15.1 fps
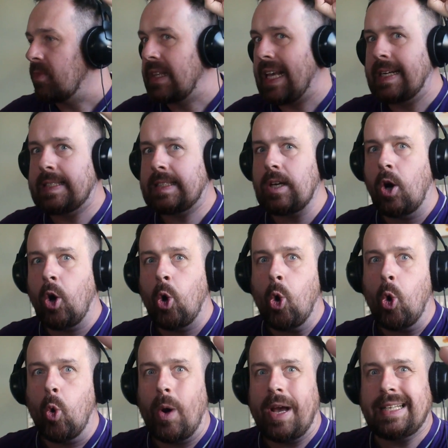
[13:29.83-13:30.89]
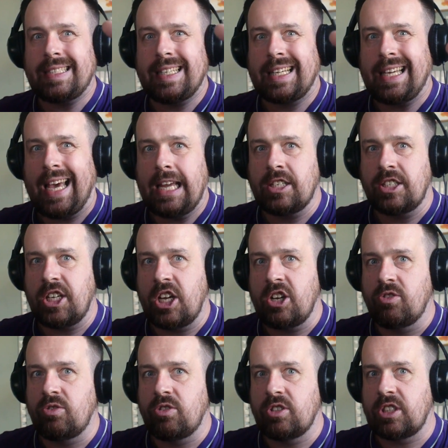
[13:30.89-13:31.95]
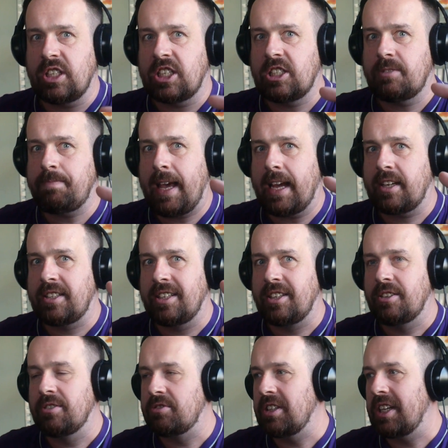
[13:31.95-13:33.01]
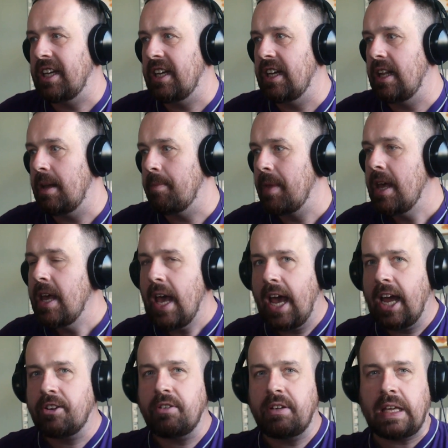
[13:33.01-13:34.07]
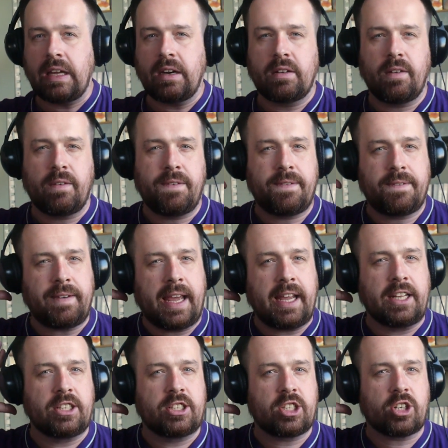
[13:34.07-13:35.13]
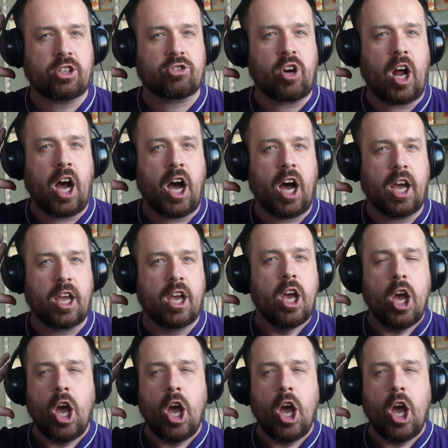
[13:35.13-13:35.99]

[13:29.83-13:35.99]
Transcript: There is always a Genji who is expecting you to heal him. And you hear the faint cry,